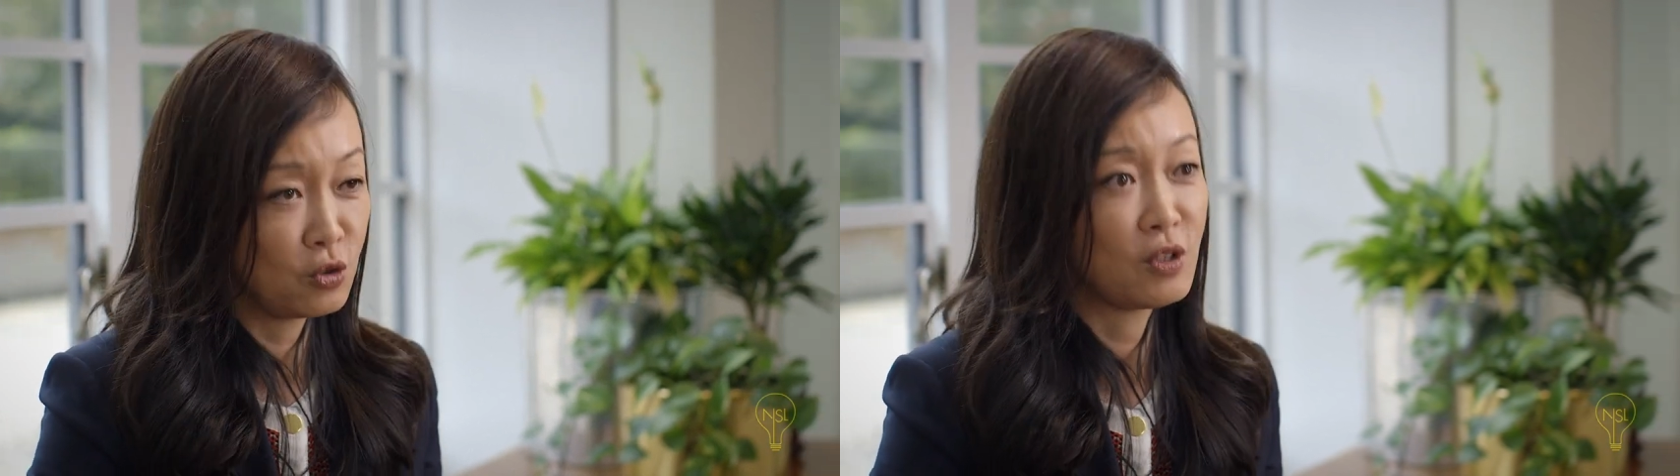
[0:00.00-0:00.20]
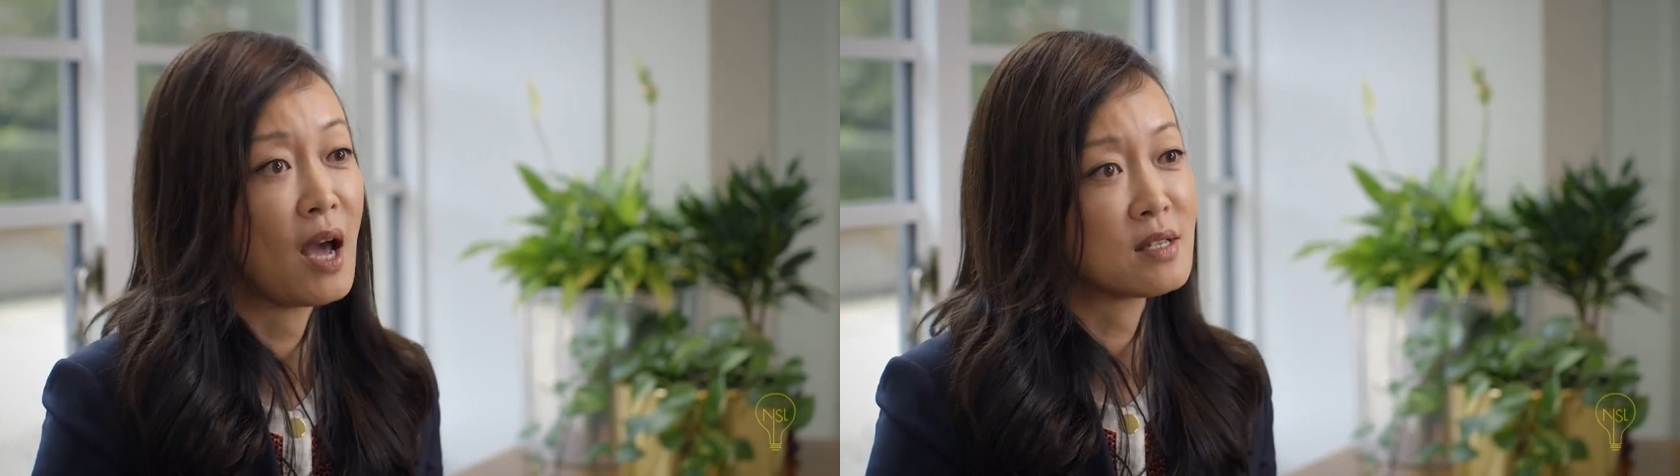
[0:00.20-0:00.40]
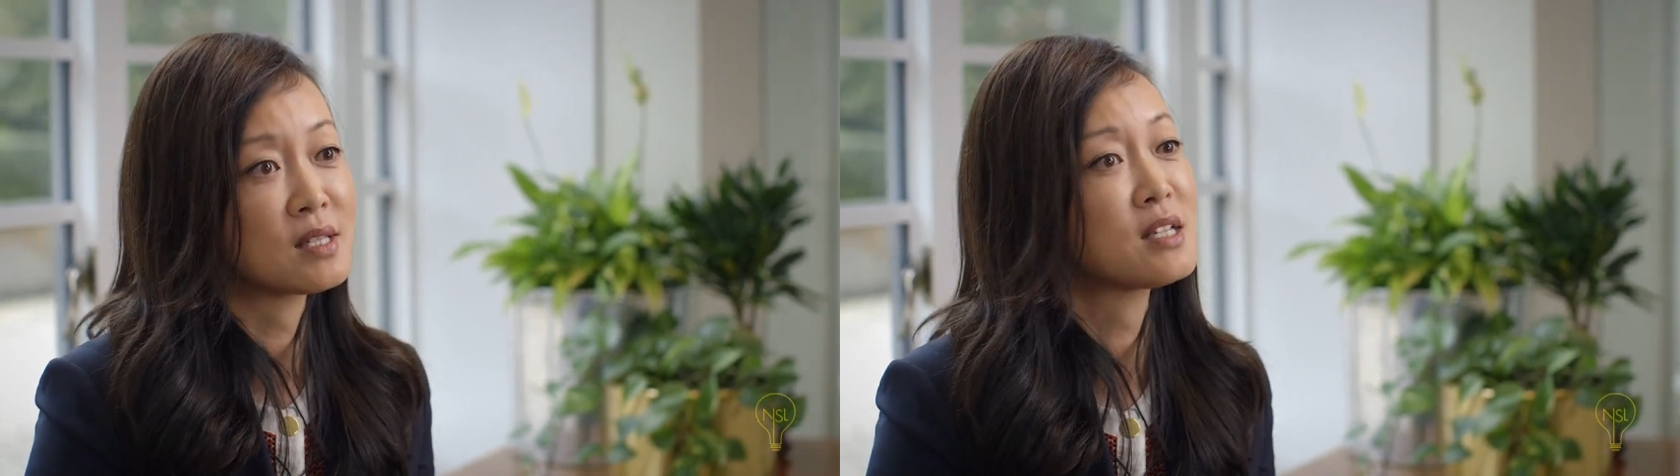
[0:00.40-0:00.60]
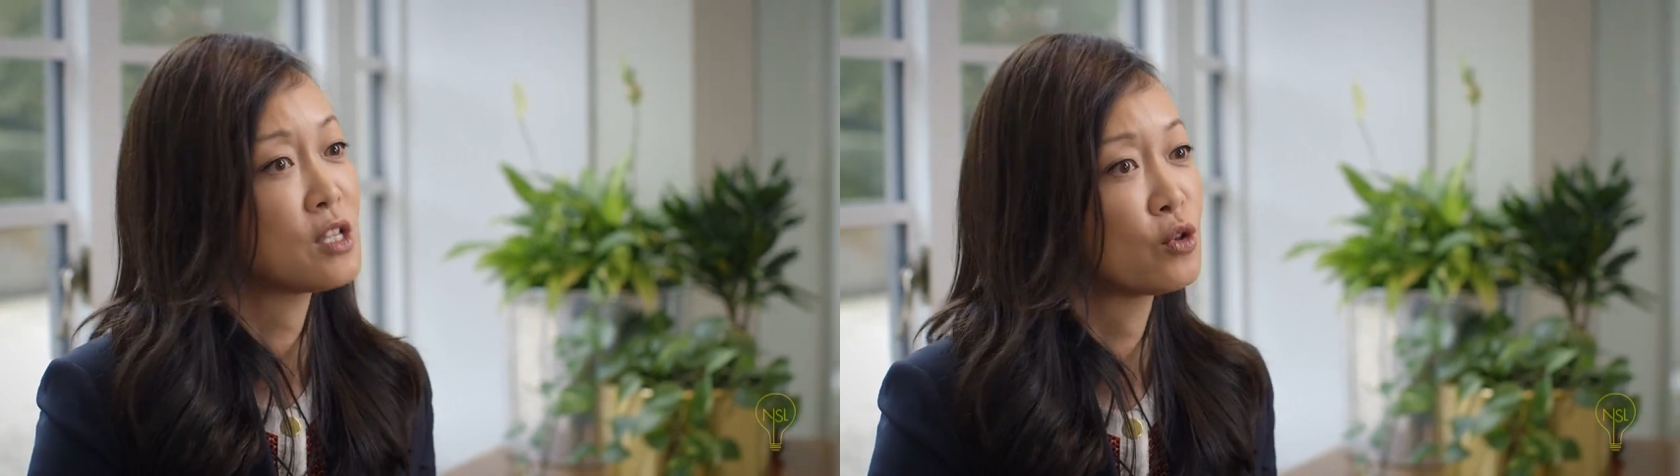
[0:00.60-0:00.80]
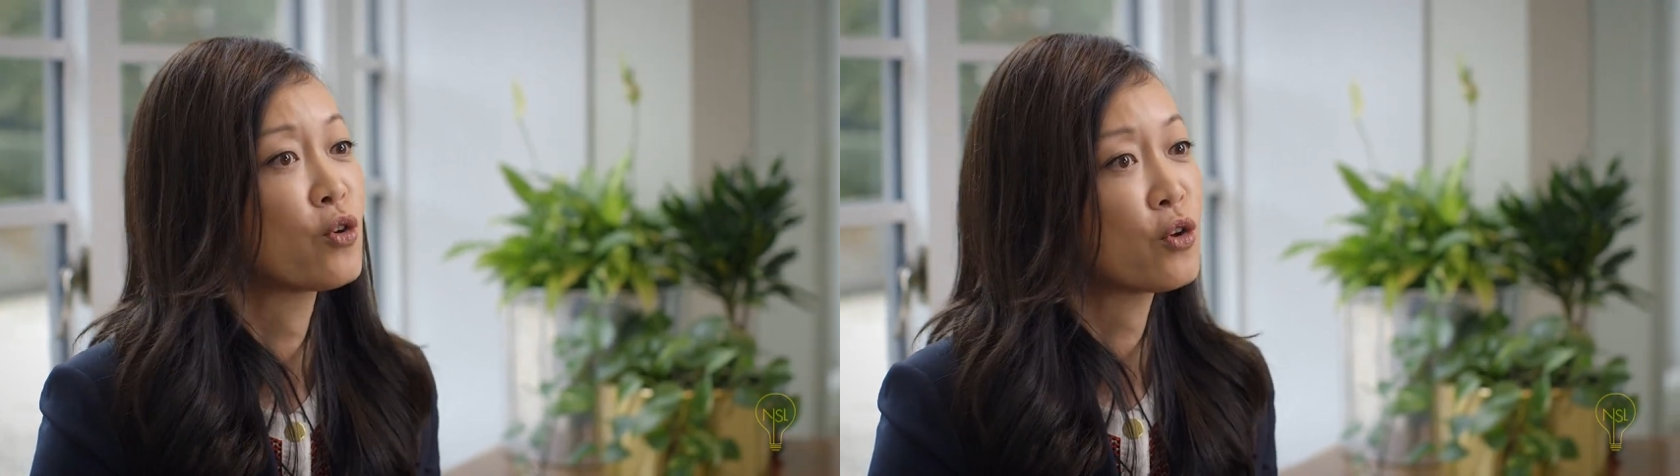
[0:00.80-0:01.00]
United States
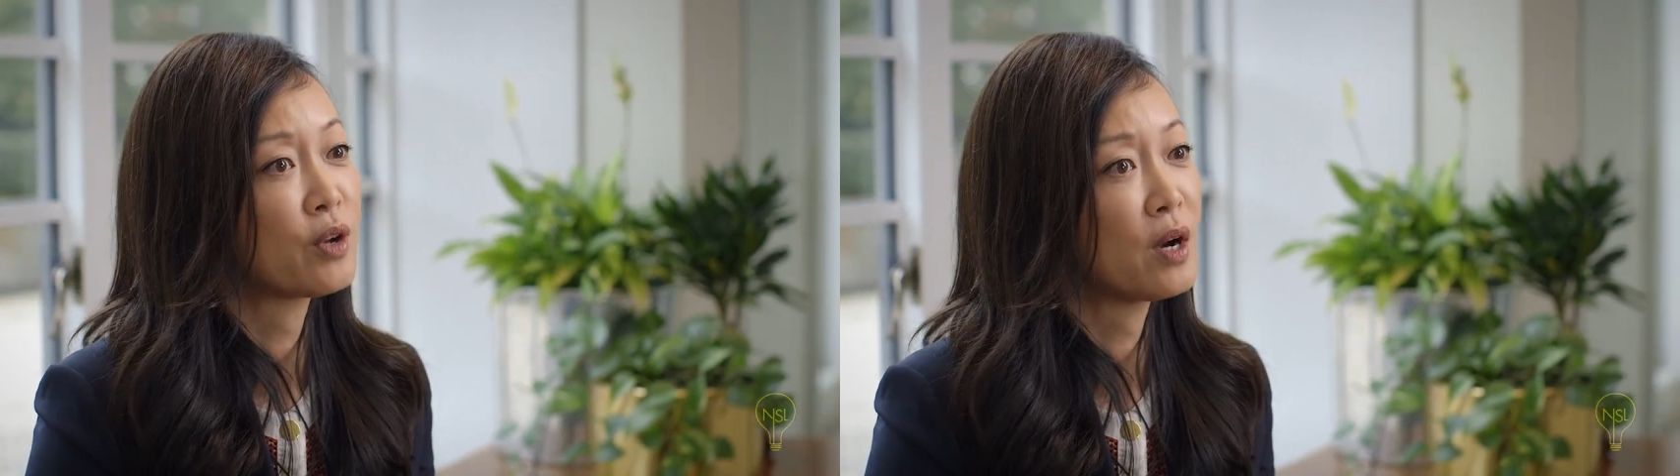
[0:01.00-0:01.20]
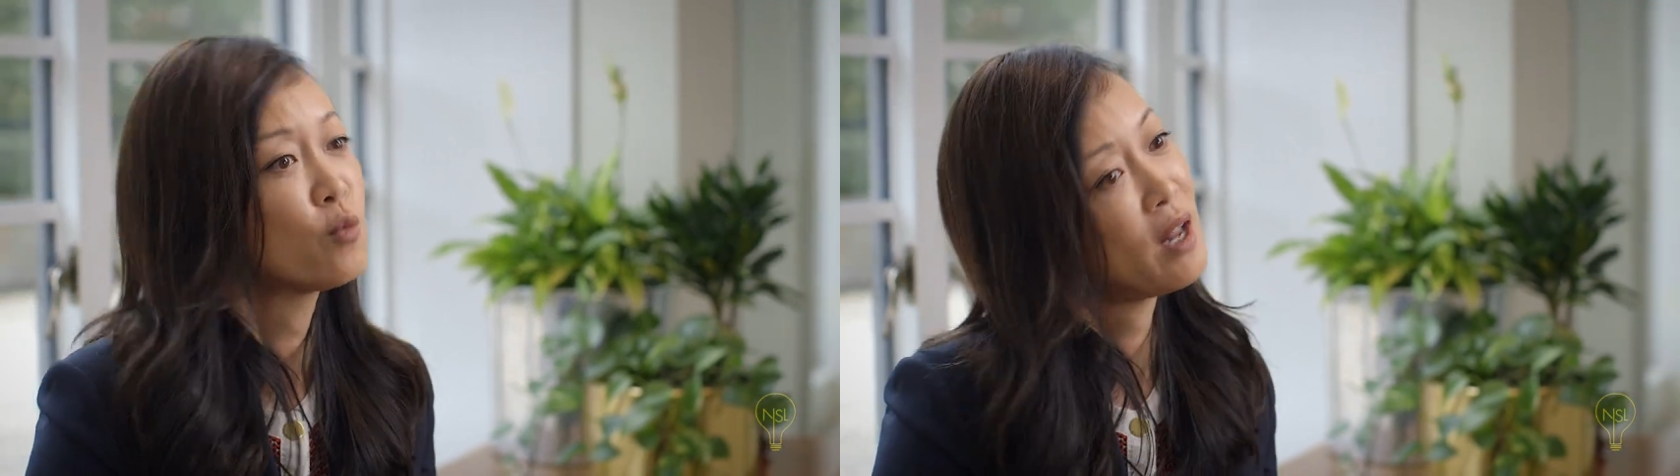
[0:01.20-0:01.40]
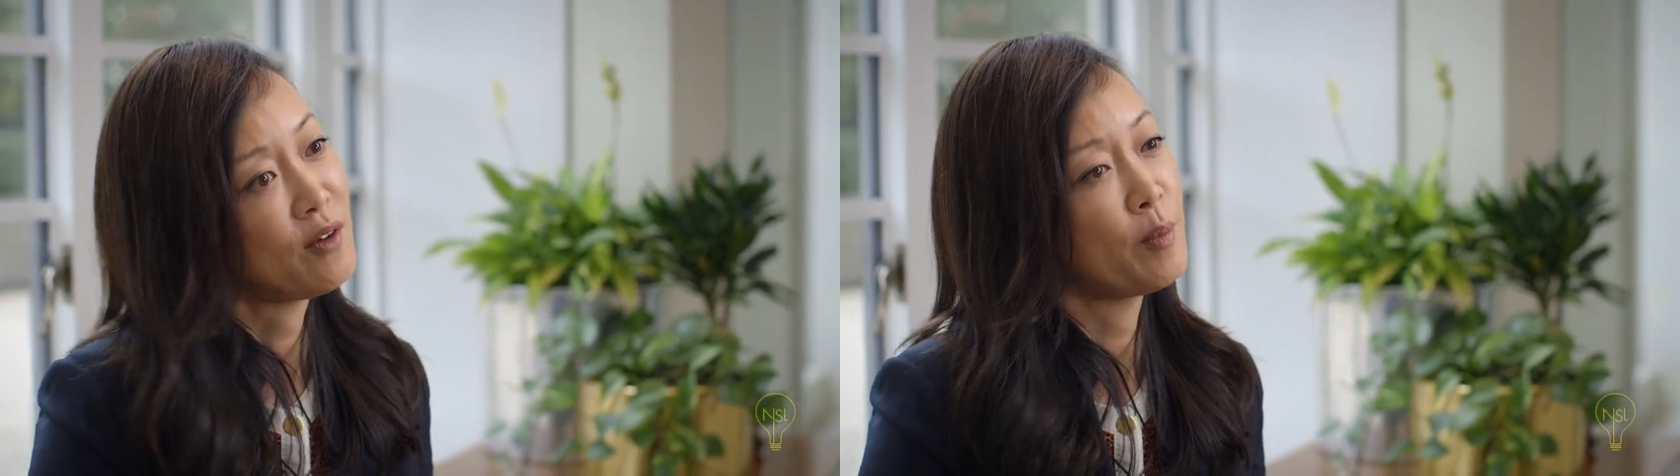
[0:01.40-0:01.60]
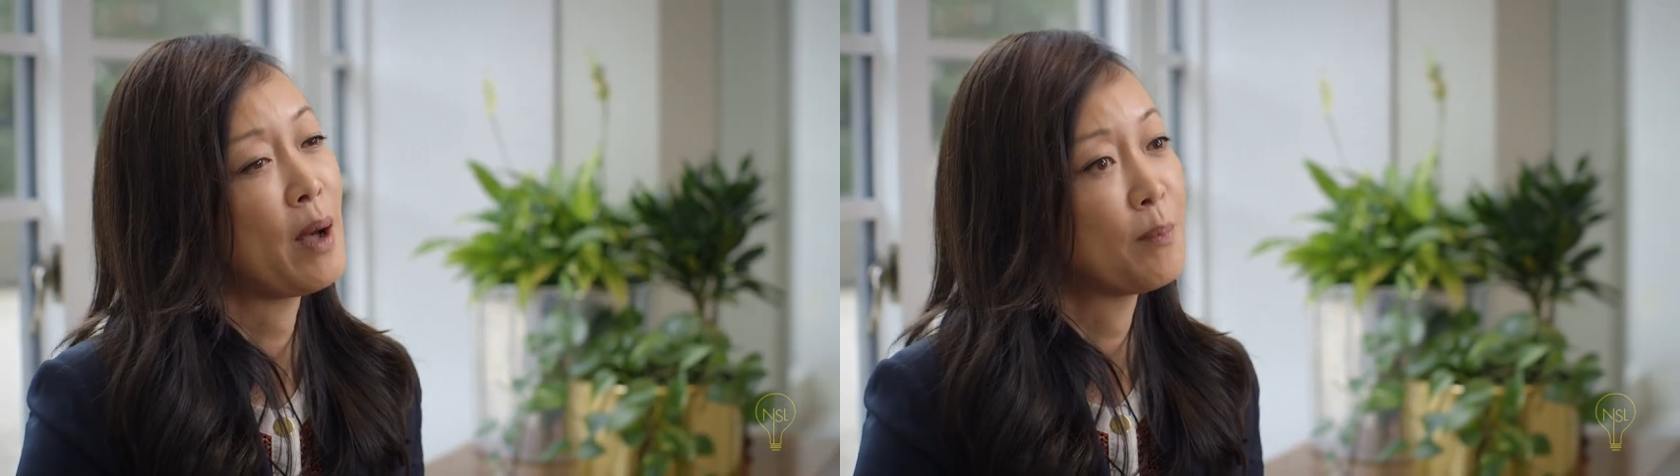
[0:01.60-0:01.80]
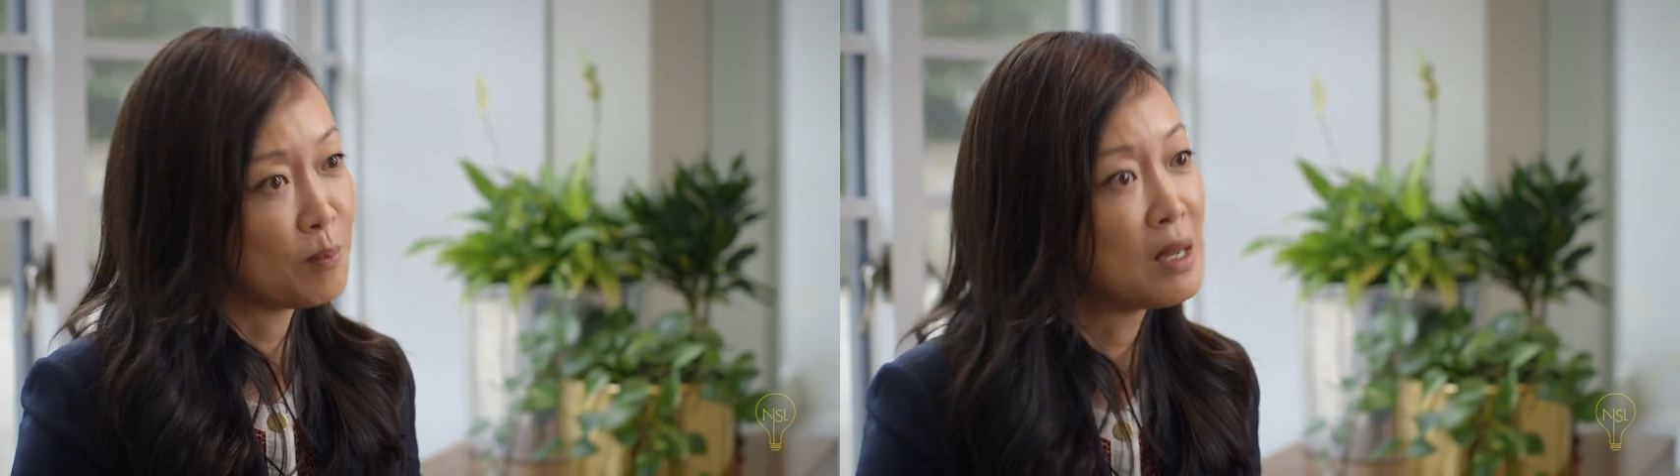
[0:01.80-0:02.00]
and North Korea, we'll have about a